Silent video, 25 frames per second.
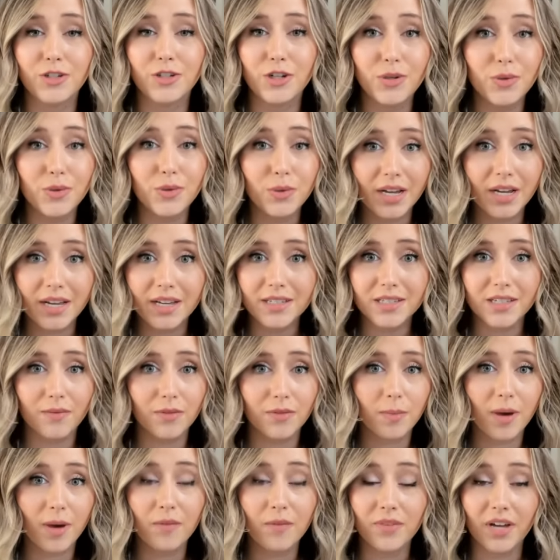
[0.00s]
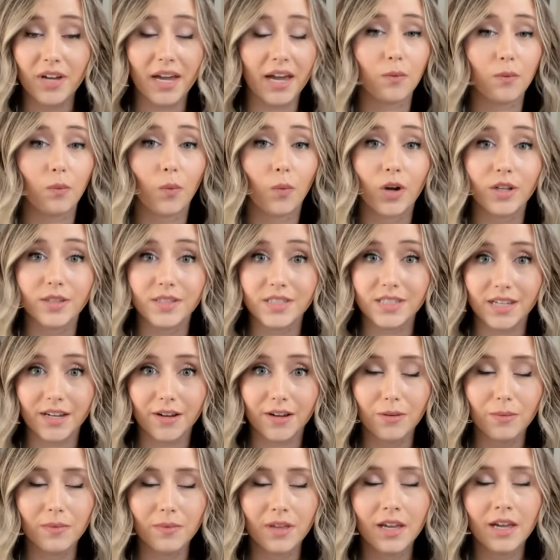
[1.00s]
two days of the month i had one
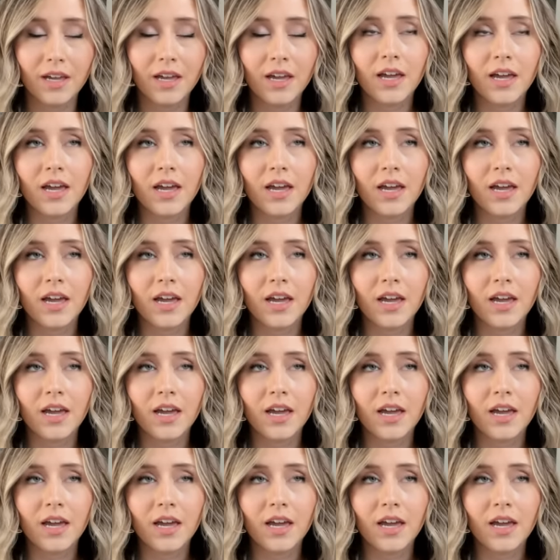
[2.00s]
sale